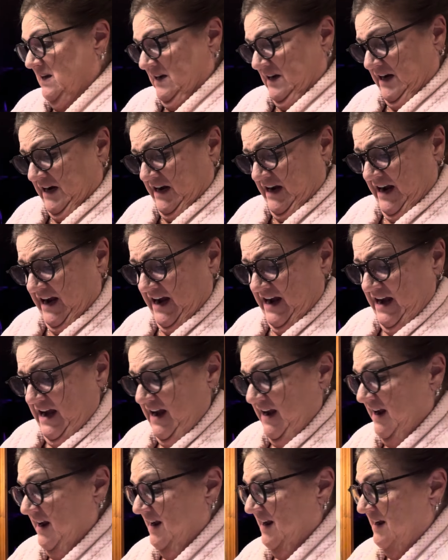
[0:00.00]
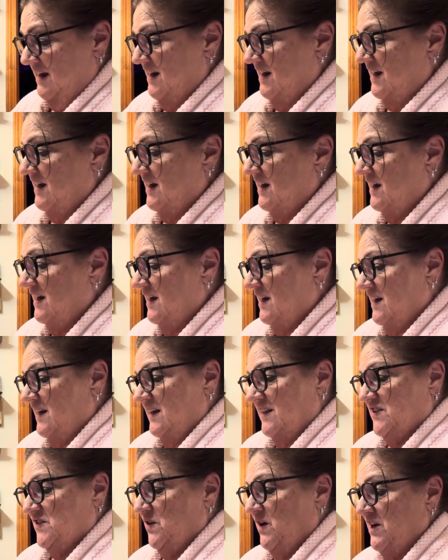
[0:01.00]
Okay,
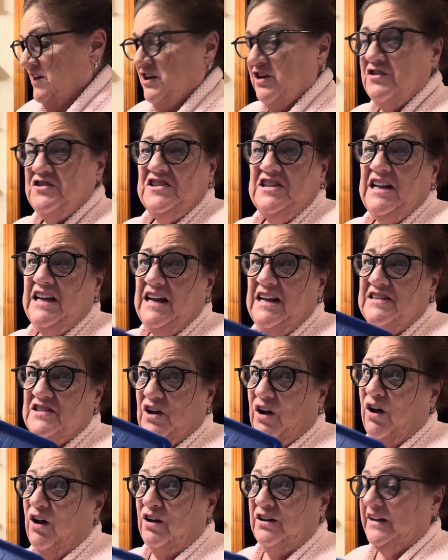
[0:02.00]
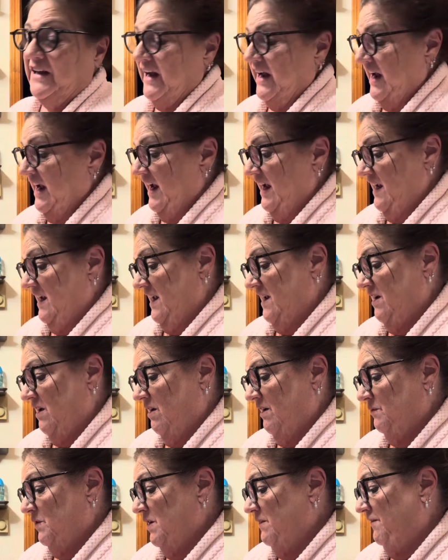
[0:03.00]
so I use these all day and
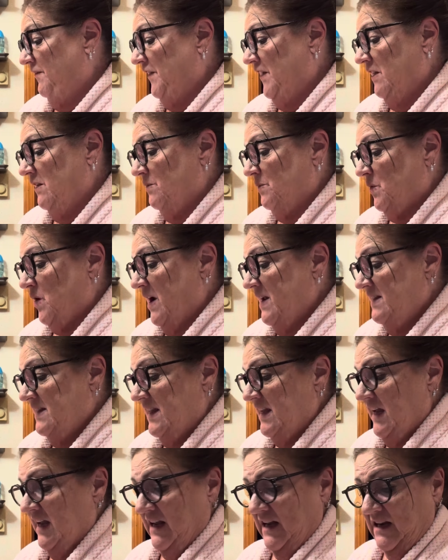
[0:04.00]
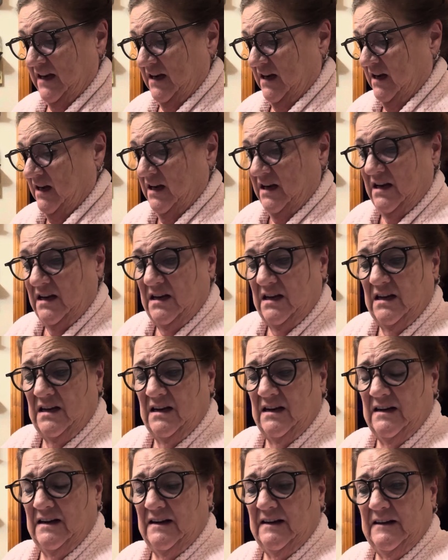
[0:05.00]
I'll refill them right then
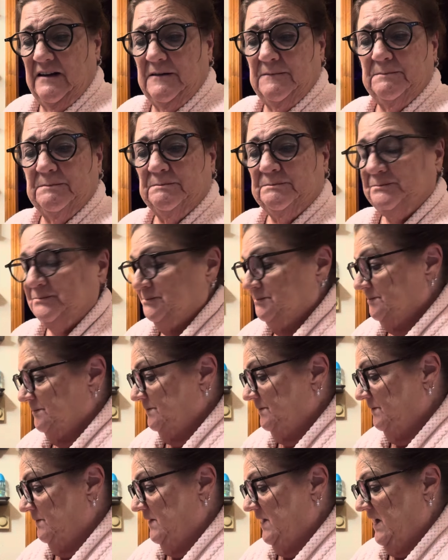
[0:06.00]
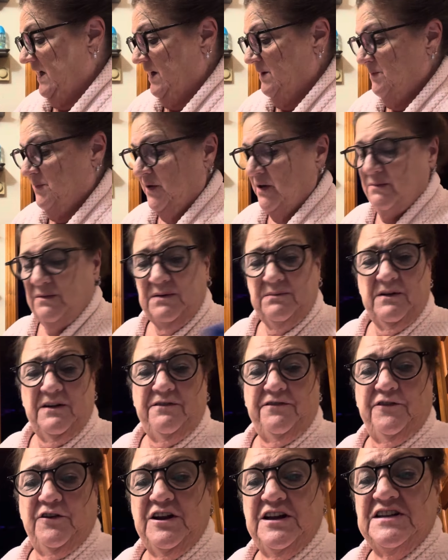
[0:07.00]
and put them in my
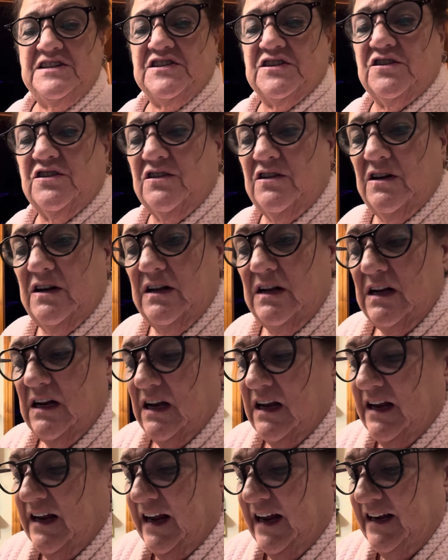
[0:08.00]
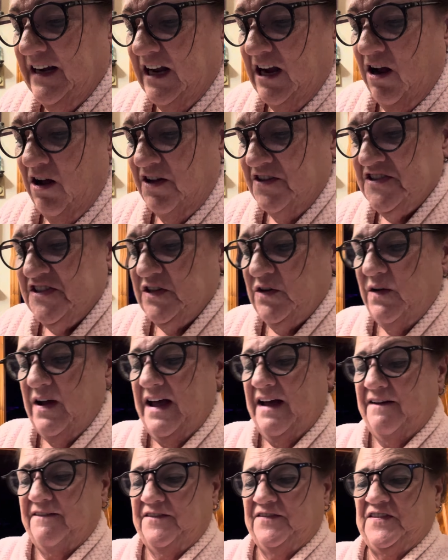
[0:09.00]
freezer. And I also
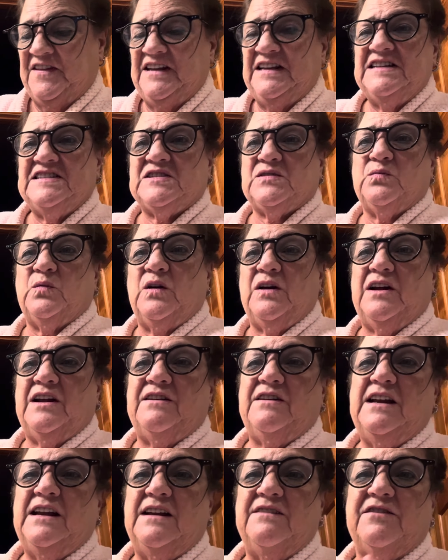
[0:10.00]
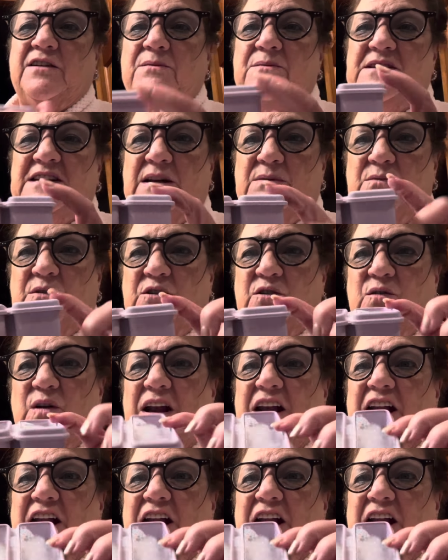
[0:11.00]
have this one from Temu, and